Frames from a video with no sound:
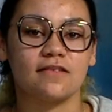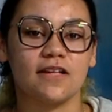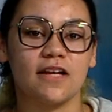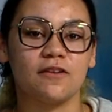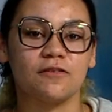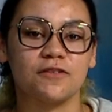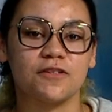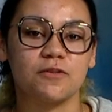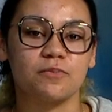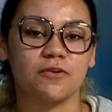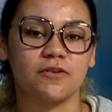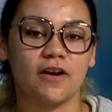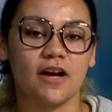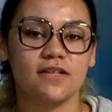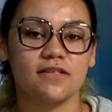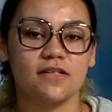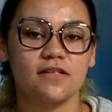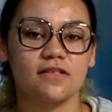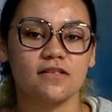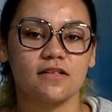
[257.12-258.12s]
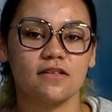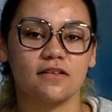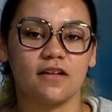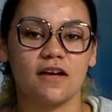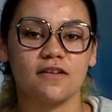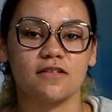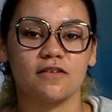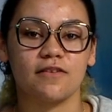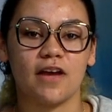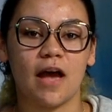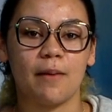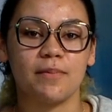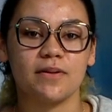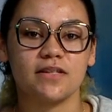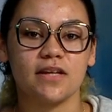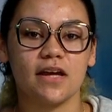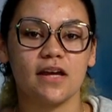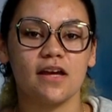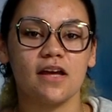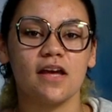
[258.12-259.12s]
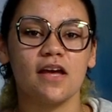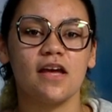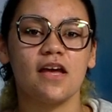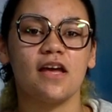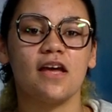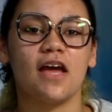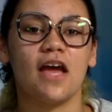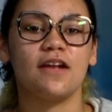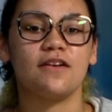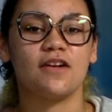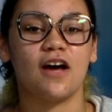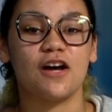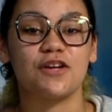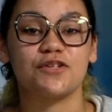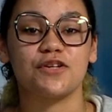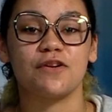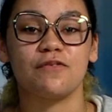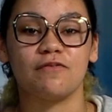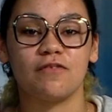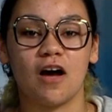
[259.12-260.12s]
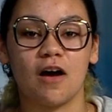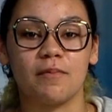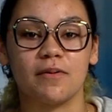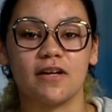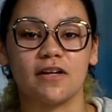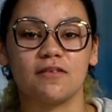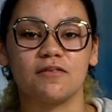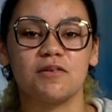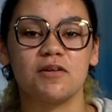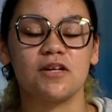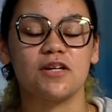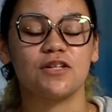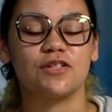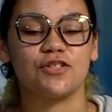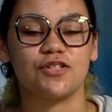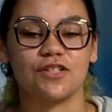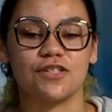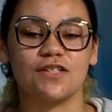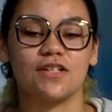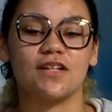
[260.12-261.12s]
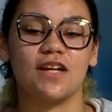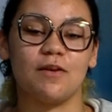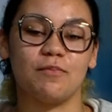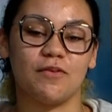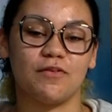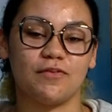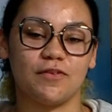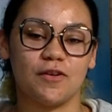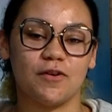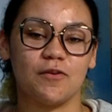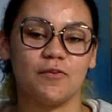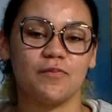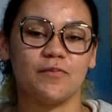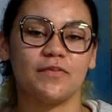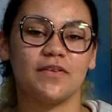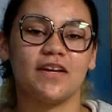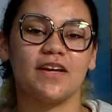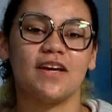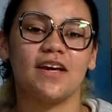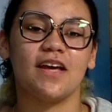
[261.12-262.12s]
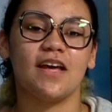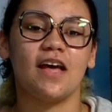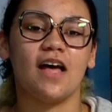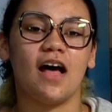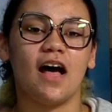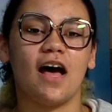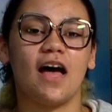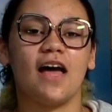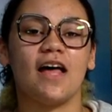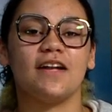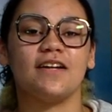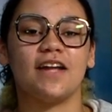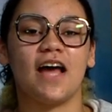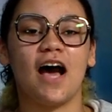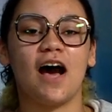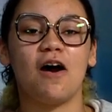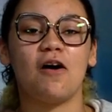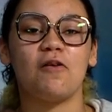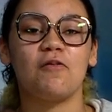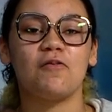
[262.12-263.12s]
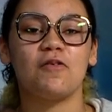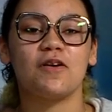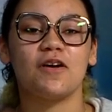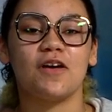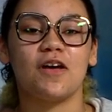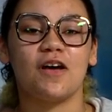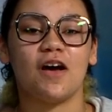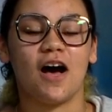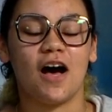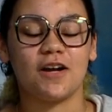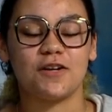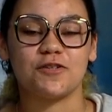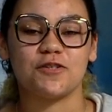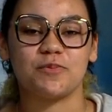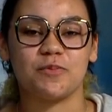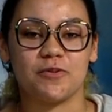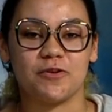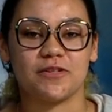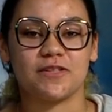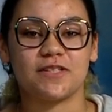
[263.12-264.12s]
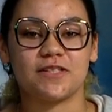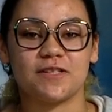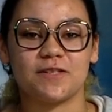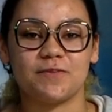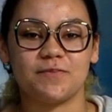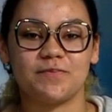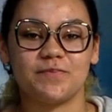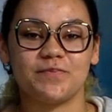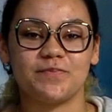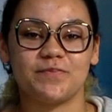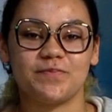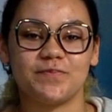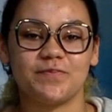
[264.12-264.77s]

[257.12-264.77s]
as the illness progresses, loss of appetite, and nausea and vomiting, just to name a few. And now, on to sports.